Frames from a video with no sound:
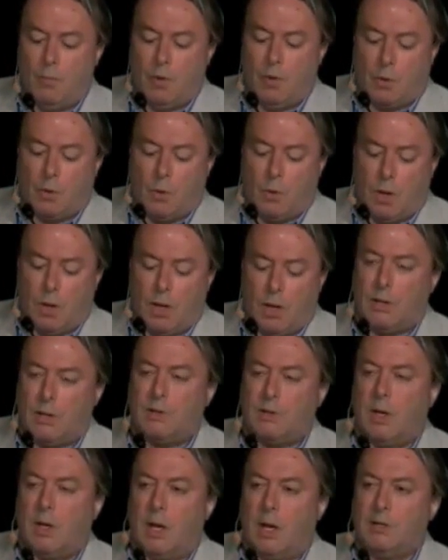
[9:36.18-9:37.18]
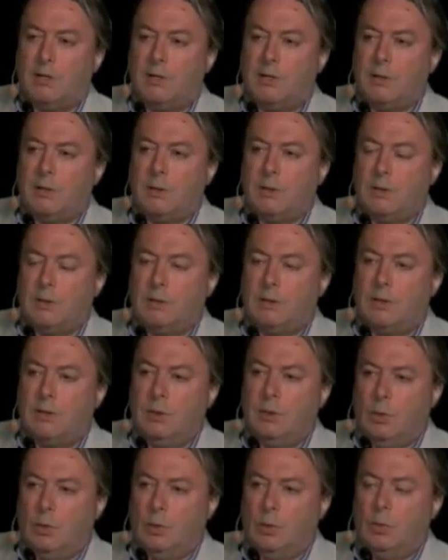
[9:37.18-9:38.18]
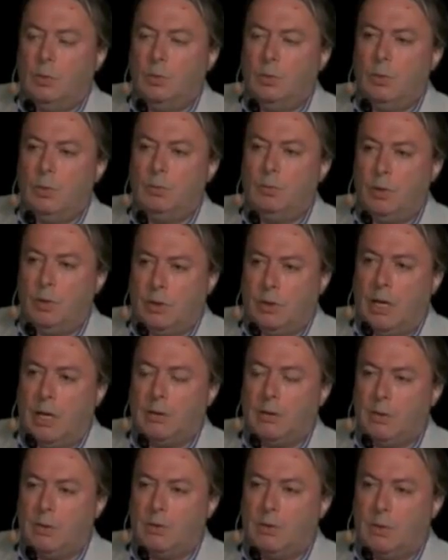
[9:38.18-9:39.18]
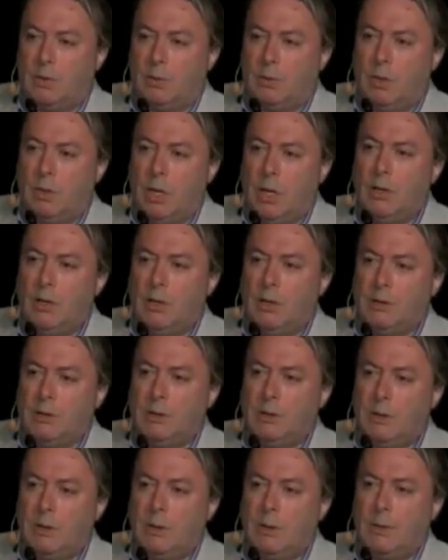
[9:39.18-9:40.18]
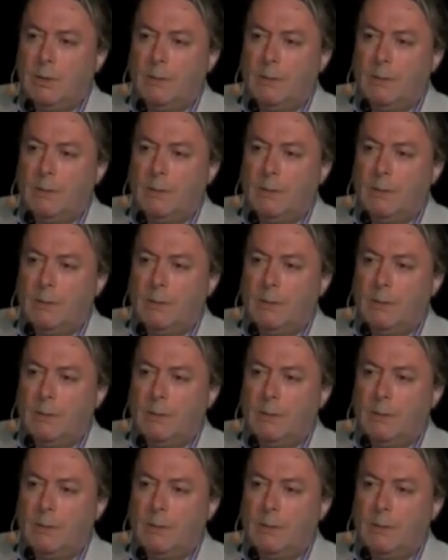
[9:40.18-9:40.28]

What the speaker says: requires us to put that sort of thing behind us.